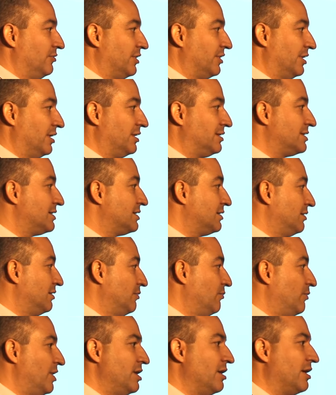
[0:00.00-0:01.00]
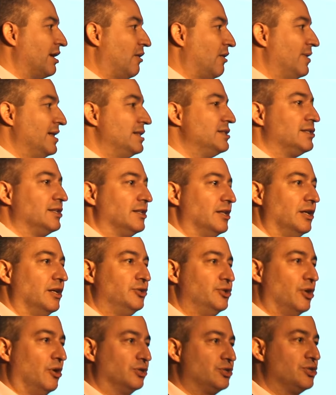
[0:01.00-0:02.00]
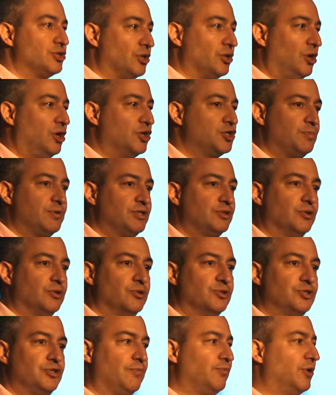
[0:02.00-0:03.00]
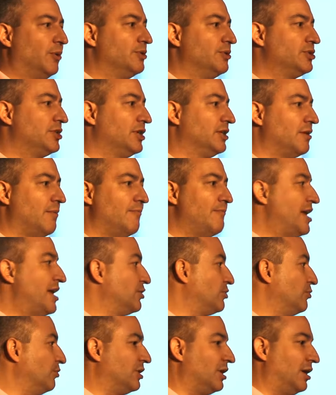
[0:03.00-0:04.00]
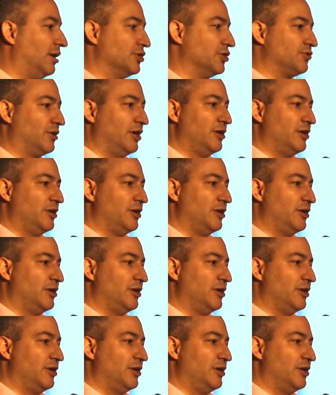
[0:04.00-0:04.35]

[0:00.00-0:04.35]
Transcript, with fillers: that when you go into the doctors or hospitals, you've probably seen the medical cards, right?